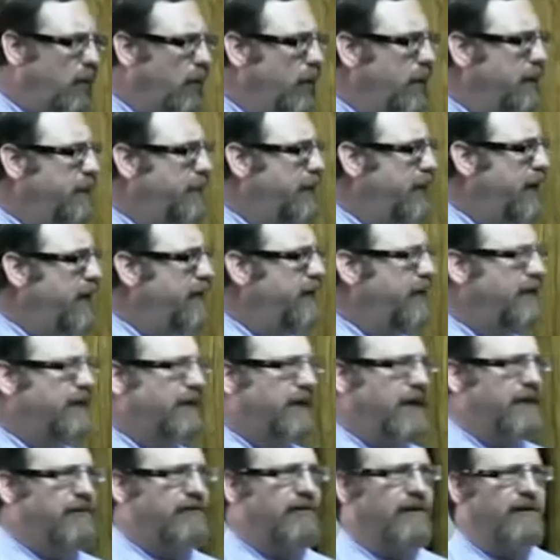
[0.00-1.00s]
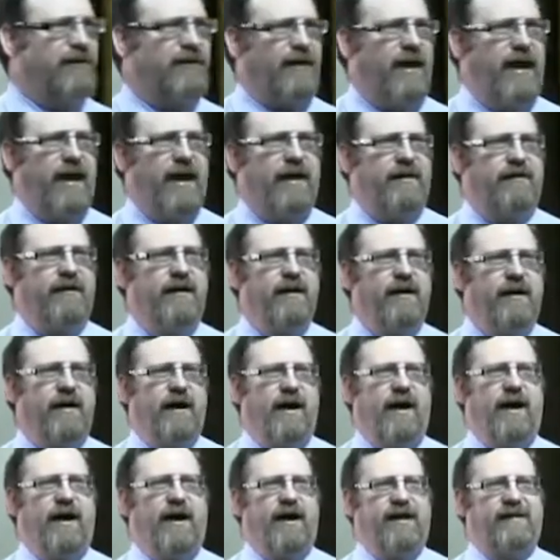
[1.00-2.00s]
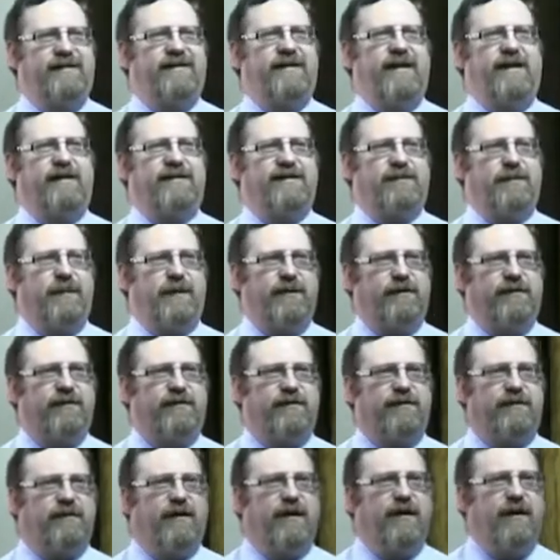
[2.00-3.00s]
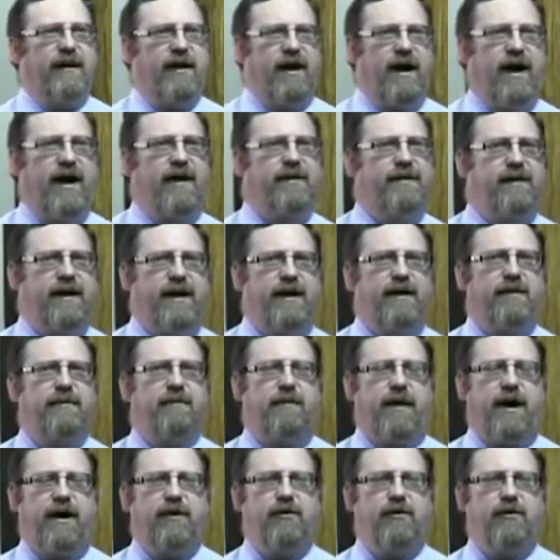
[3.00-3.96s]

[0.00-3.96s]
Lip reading: We previously just had assessments, and then